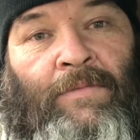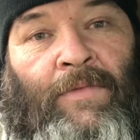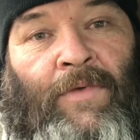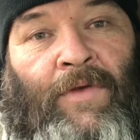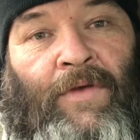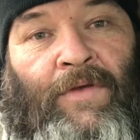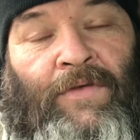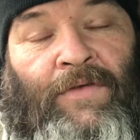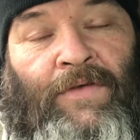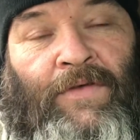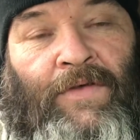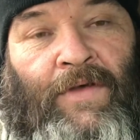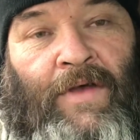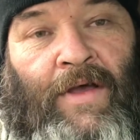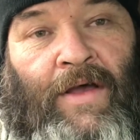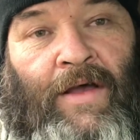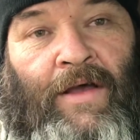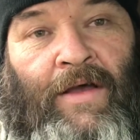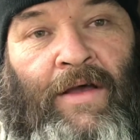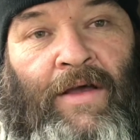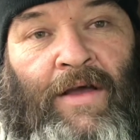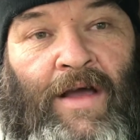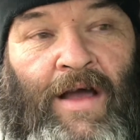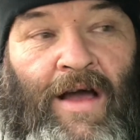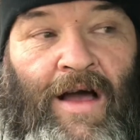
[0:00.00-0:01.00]

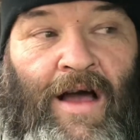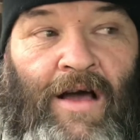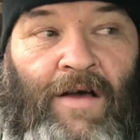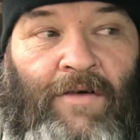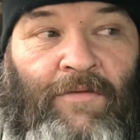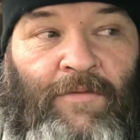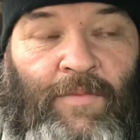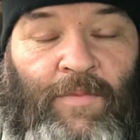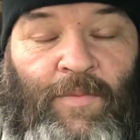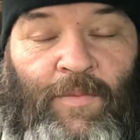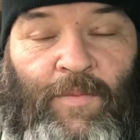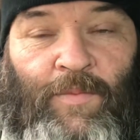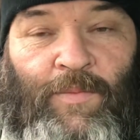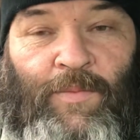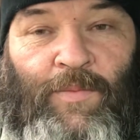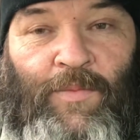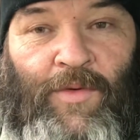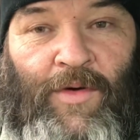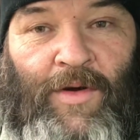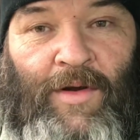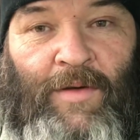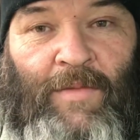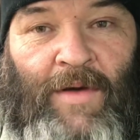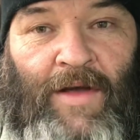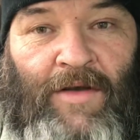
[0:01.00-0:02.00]
So I've
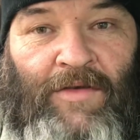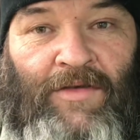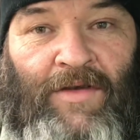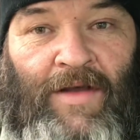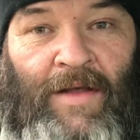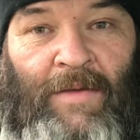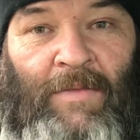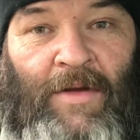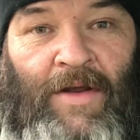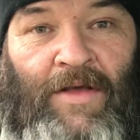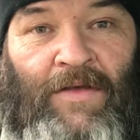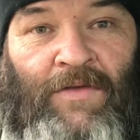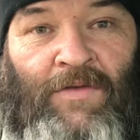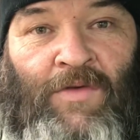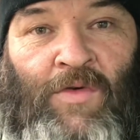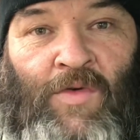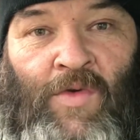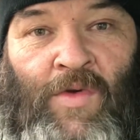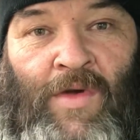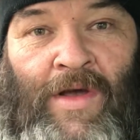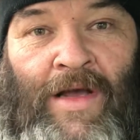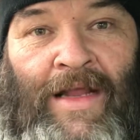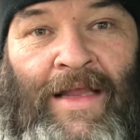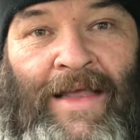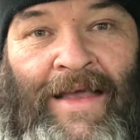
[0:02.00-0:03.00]
pretty much limited
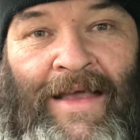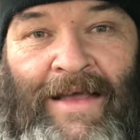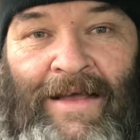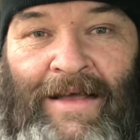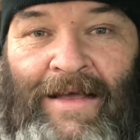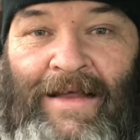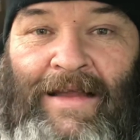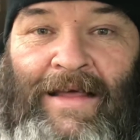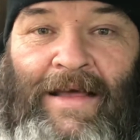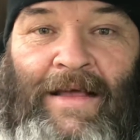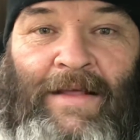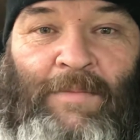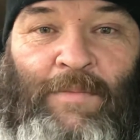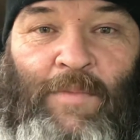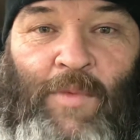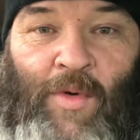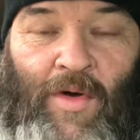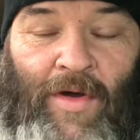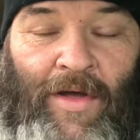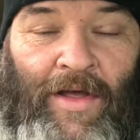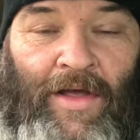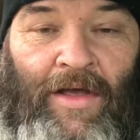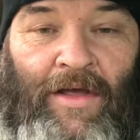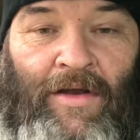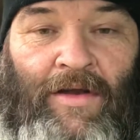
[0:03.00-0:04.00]
to click and collect,
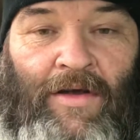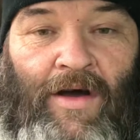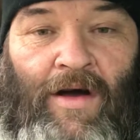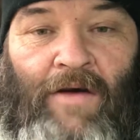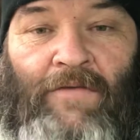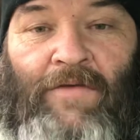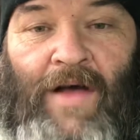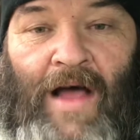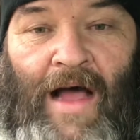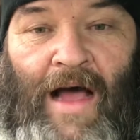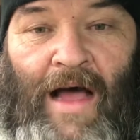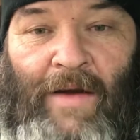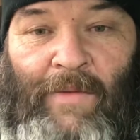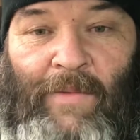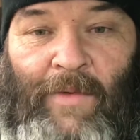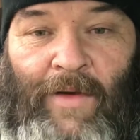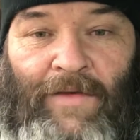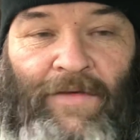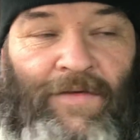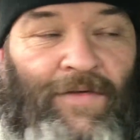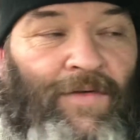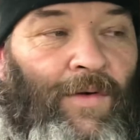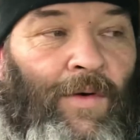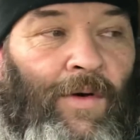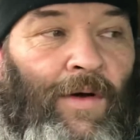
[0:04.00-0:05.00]
buying it off a hardware
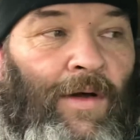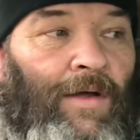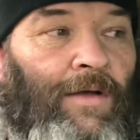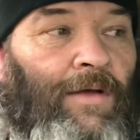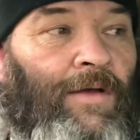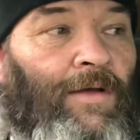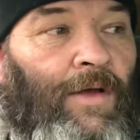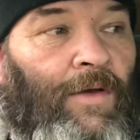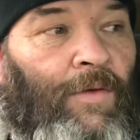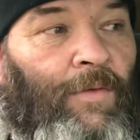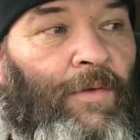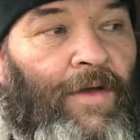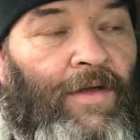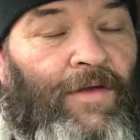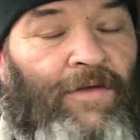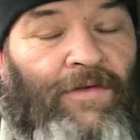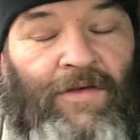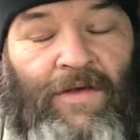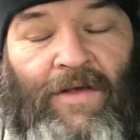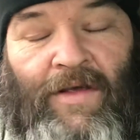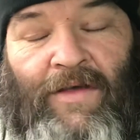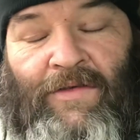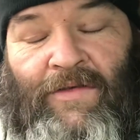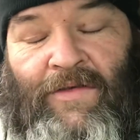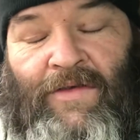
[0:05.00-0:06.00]
store, which
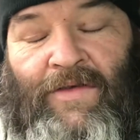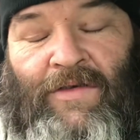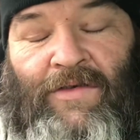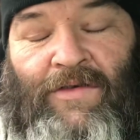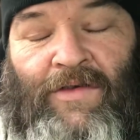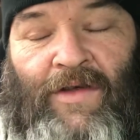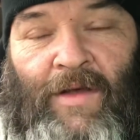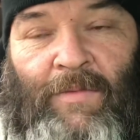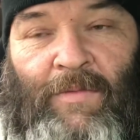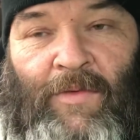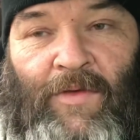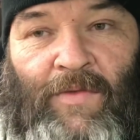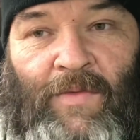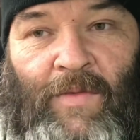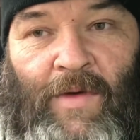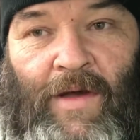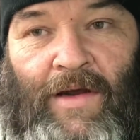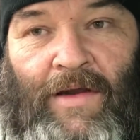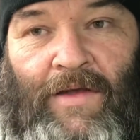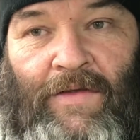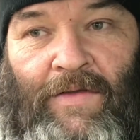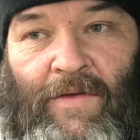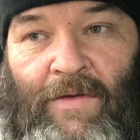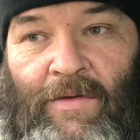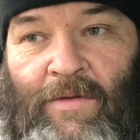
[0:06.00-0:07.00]
isn't the cheapest way
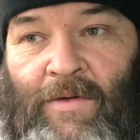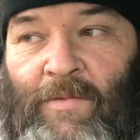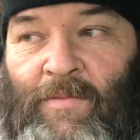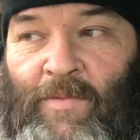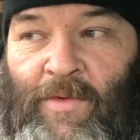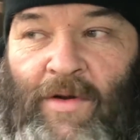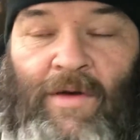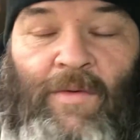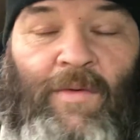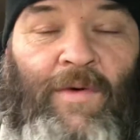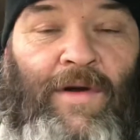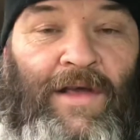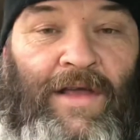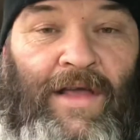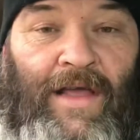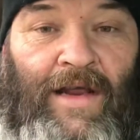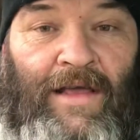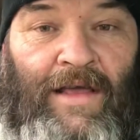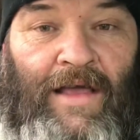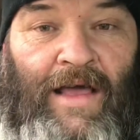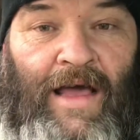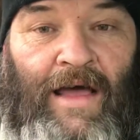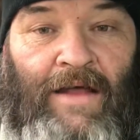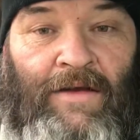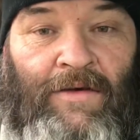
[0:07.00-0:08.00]
to do it, but I want to get a
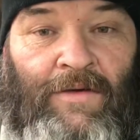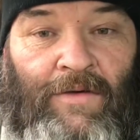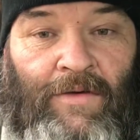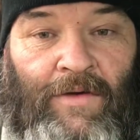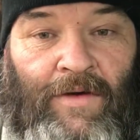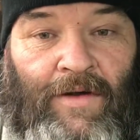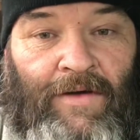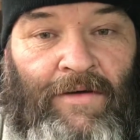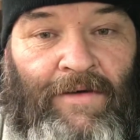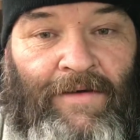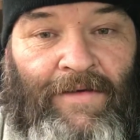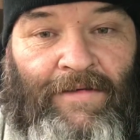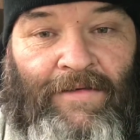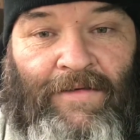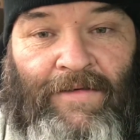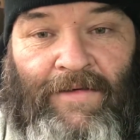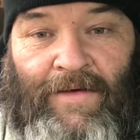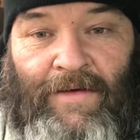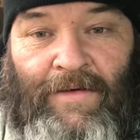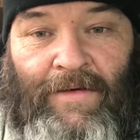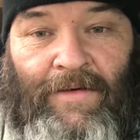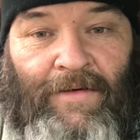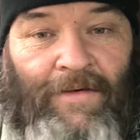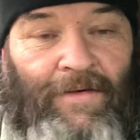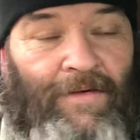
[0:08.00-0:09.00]
garden organised,
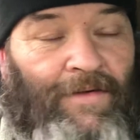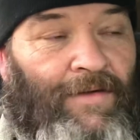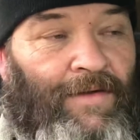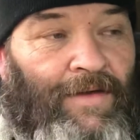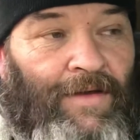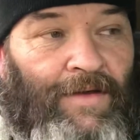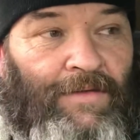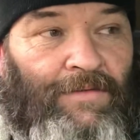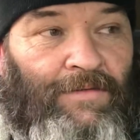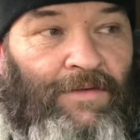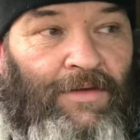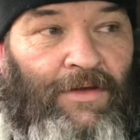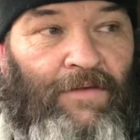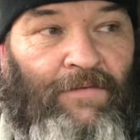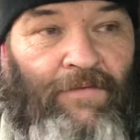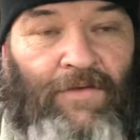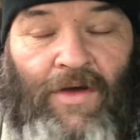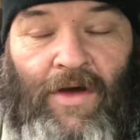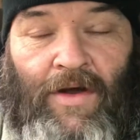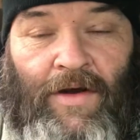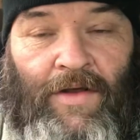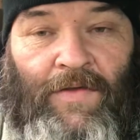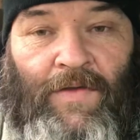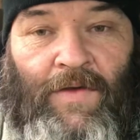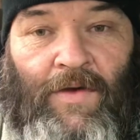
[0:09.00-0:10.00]
so you've
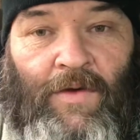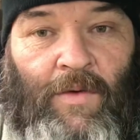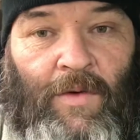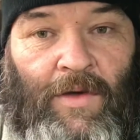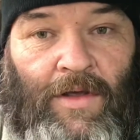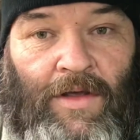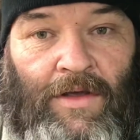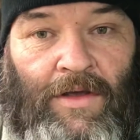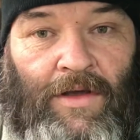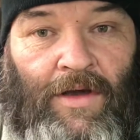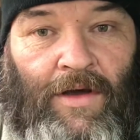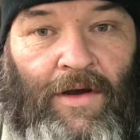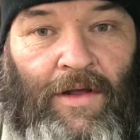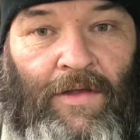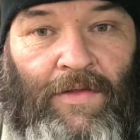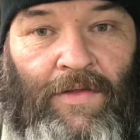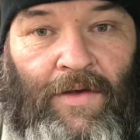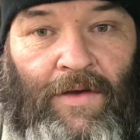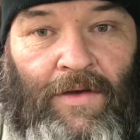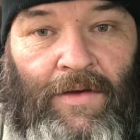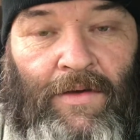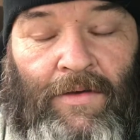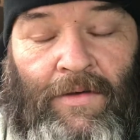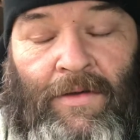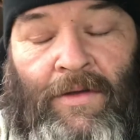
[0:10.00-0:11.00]
got to do what you got to
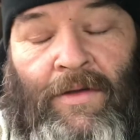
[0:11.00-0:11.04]
do.